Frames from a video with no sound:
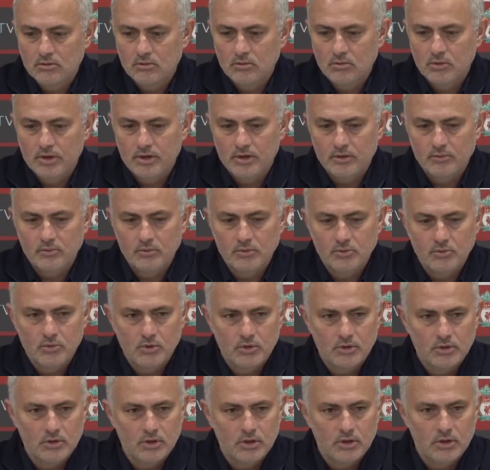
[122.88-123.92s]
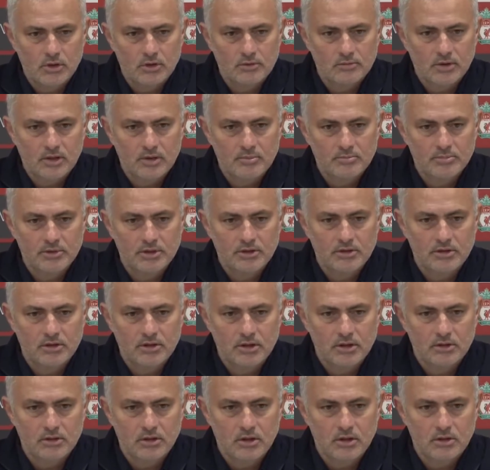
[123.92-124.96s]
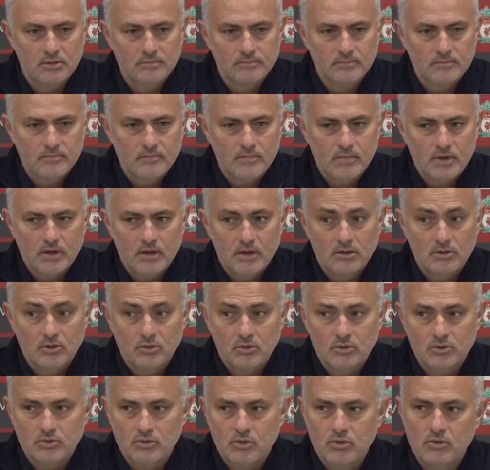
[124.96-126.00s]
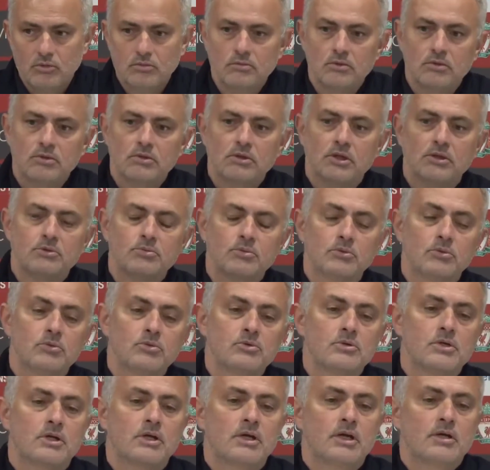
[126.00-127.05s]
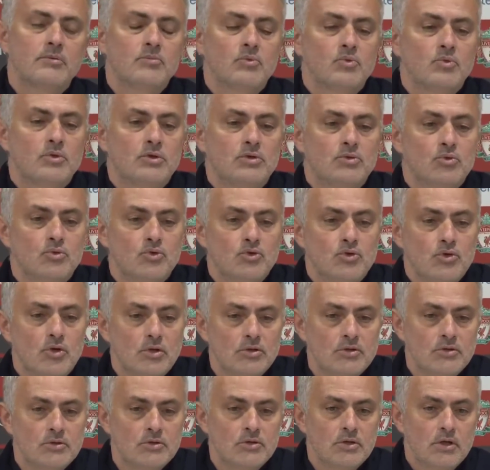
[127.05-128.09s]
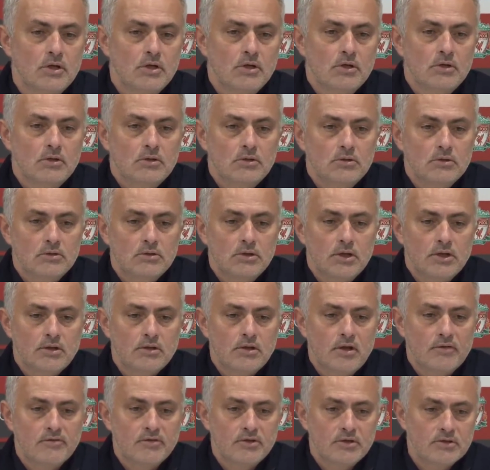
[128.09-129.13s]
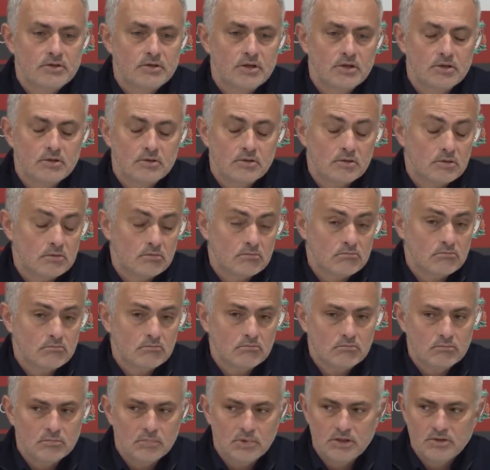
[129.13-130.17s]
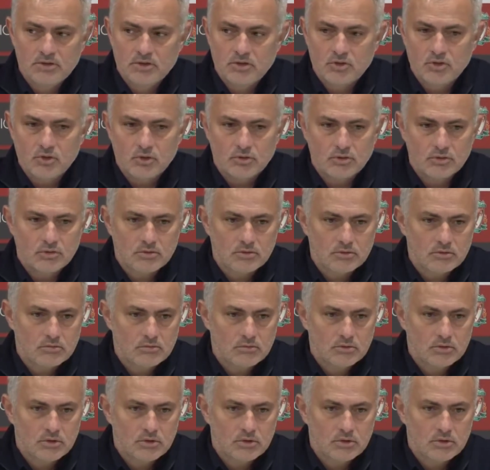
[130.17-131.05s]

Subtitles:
where we were completely under control that we lose the game with two shots that David says easy shots,